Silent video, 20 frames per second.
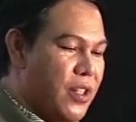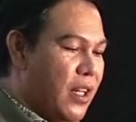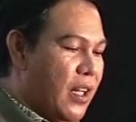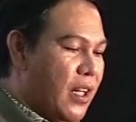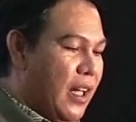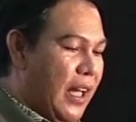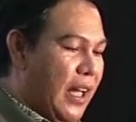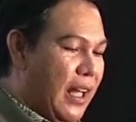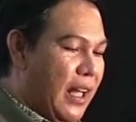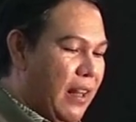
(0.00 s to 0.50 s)

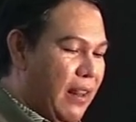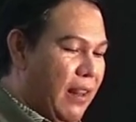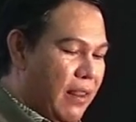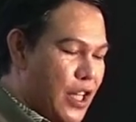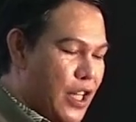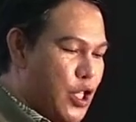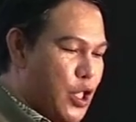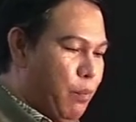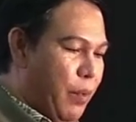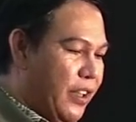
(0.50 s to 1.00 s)
in this
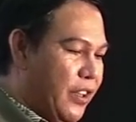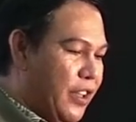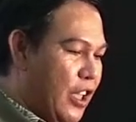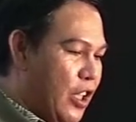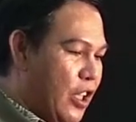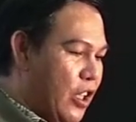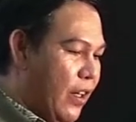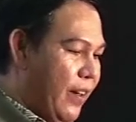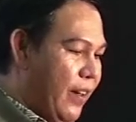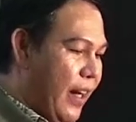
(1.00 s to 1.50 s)

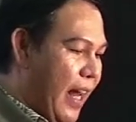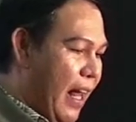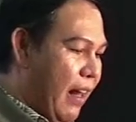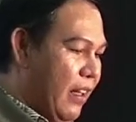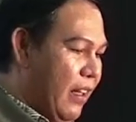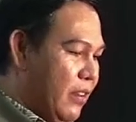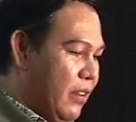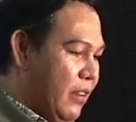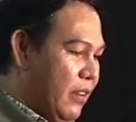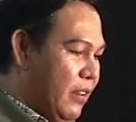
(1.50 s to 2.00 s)
particular
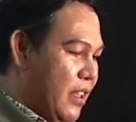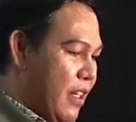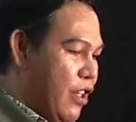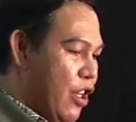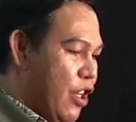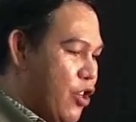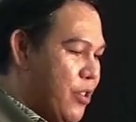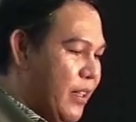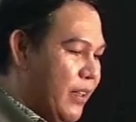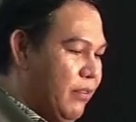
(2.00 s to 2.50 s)
L&D
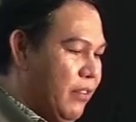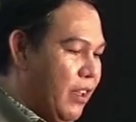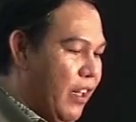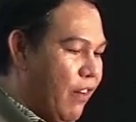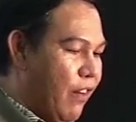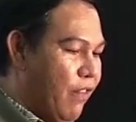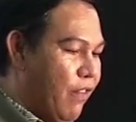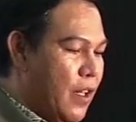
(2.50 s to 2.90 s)
initiative.